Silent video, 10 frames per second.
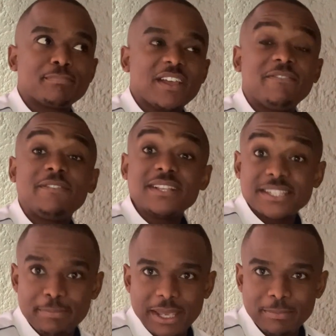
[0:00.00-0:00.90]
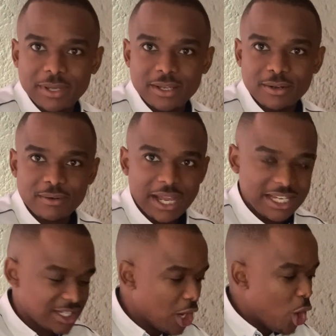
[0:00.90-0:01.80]
filter paper, right?
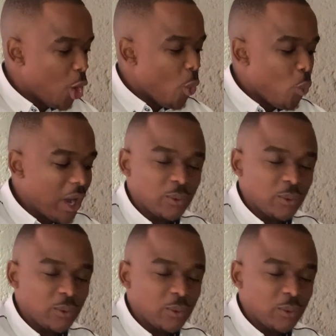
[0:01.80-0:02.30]
What